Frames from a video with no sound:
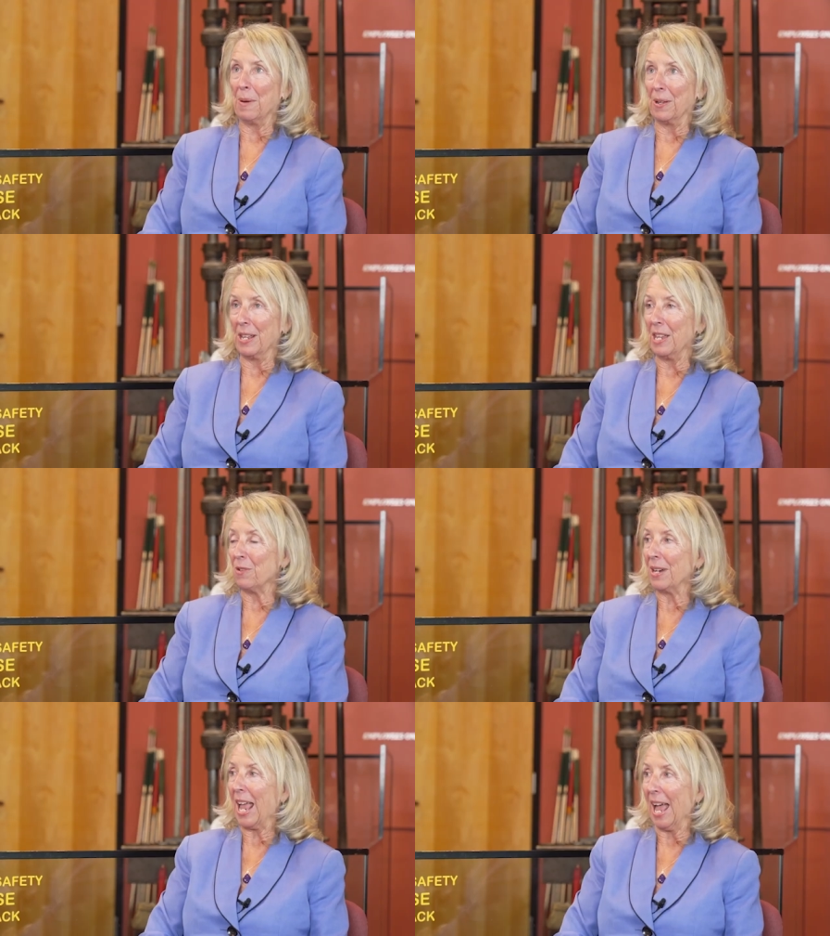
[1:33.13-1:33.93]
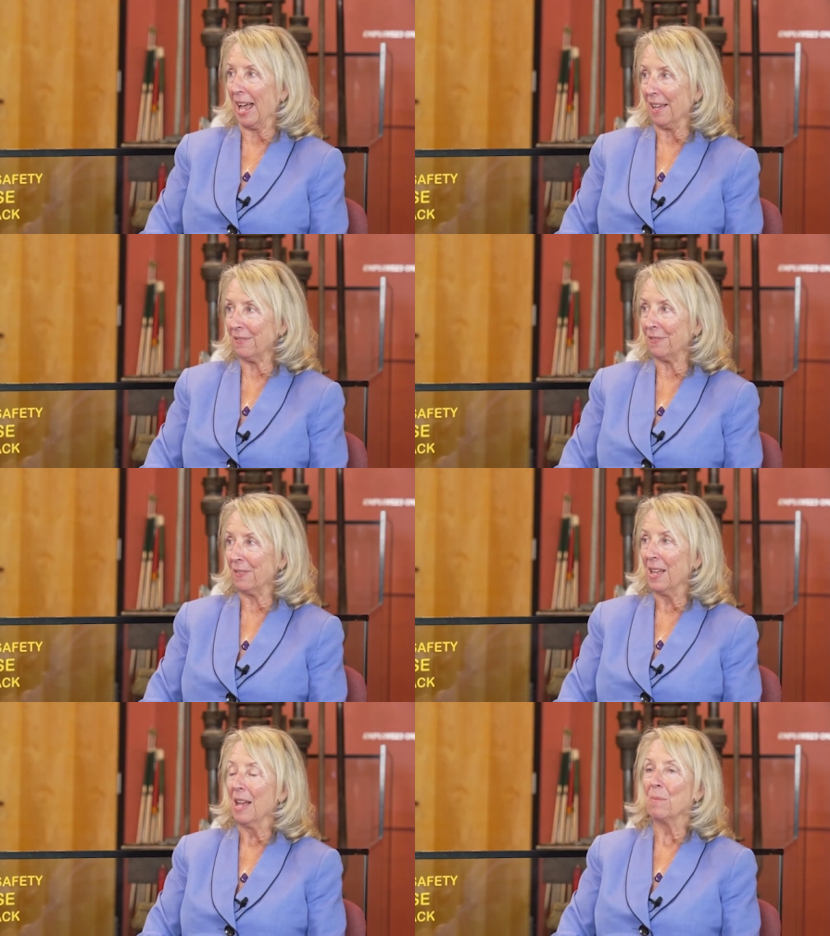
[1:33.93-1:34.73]
about a year and a half.
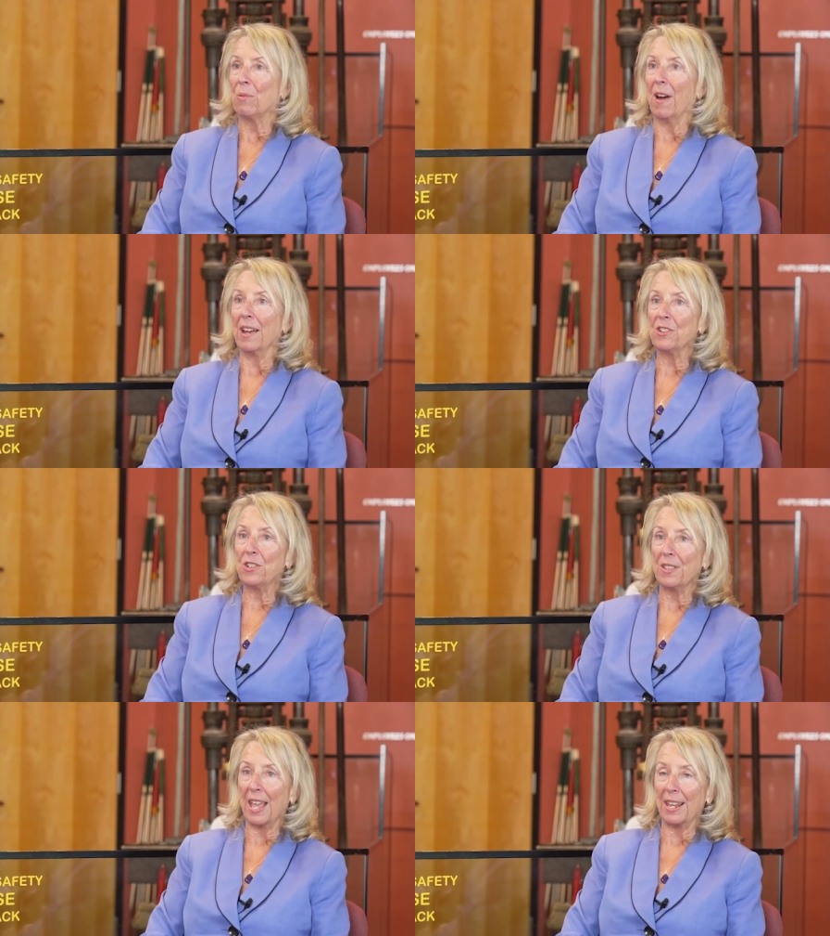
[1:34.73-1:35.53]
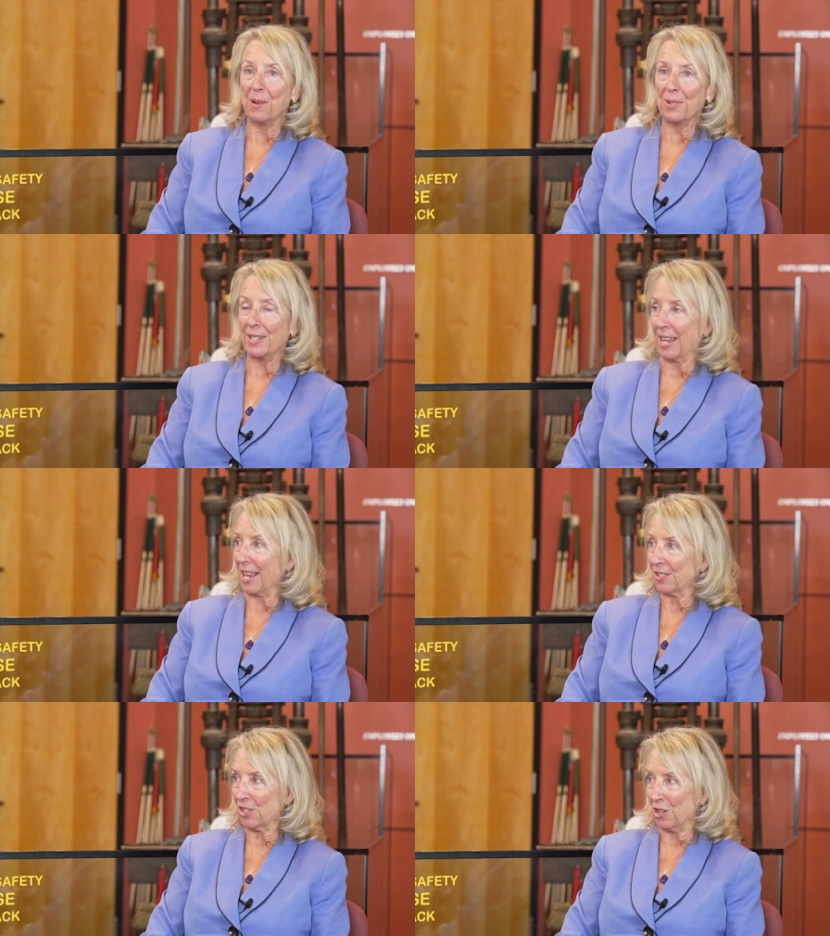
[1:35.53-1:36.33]
Uh huh. Prior to that, I was
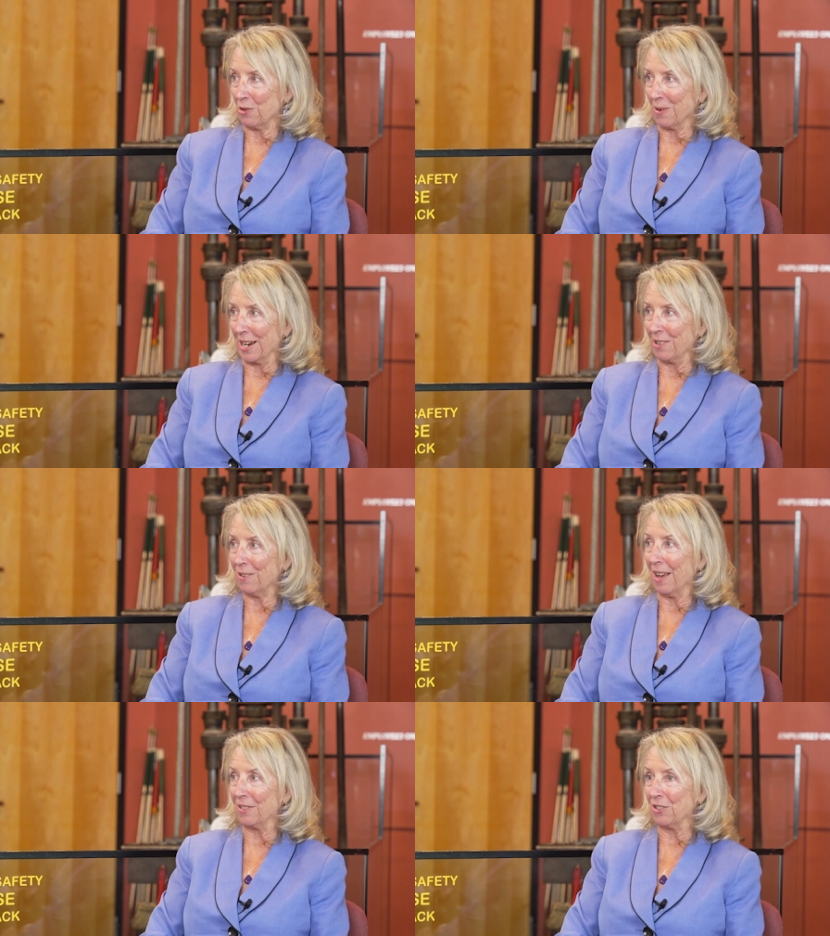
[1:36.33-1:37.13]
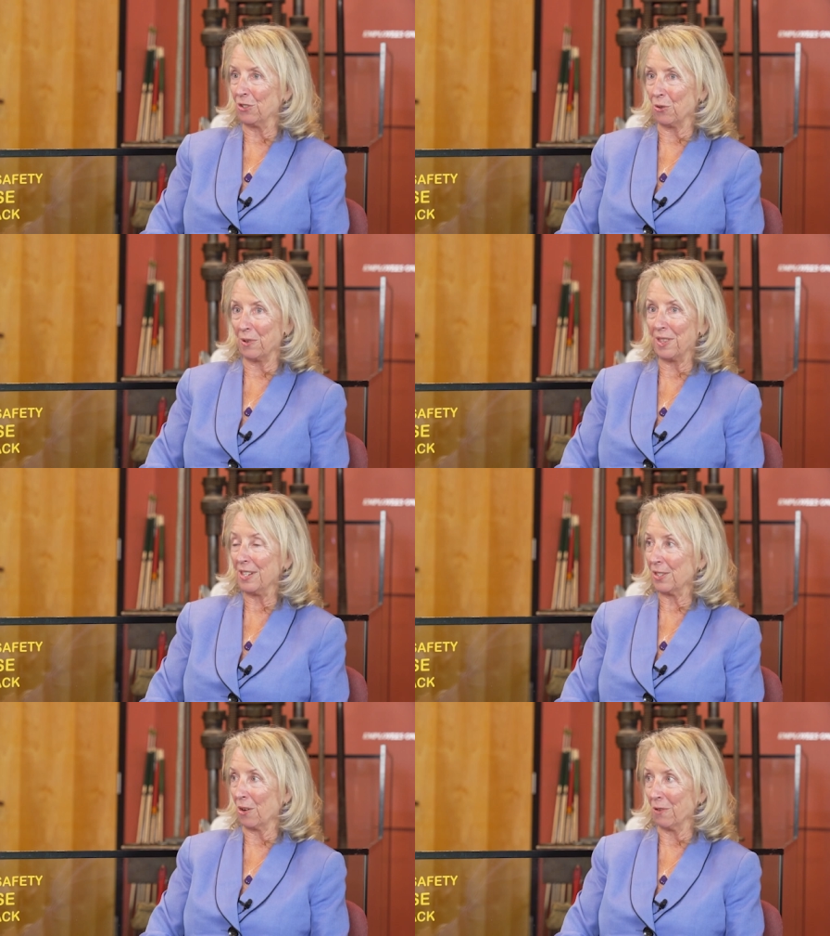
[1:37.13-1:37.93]
guest curator under Dorothy
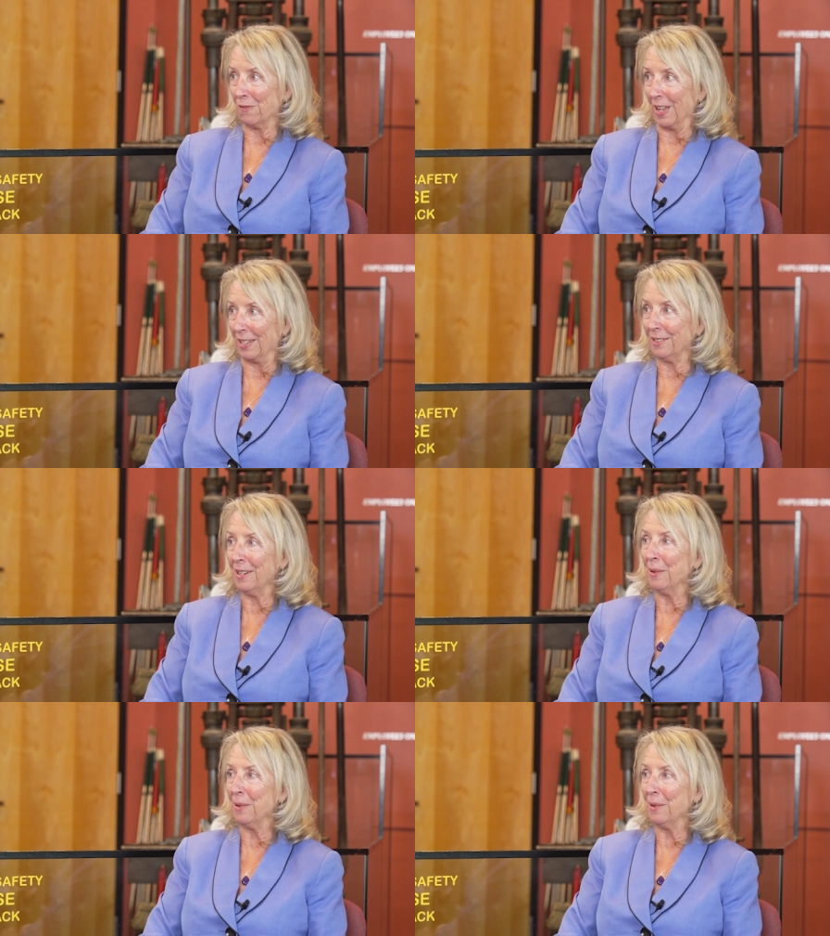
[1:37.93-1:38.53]
Schofield.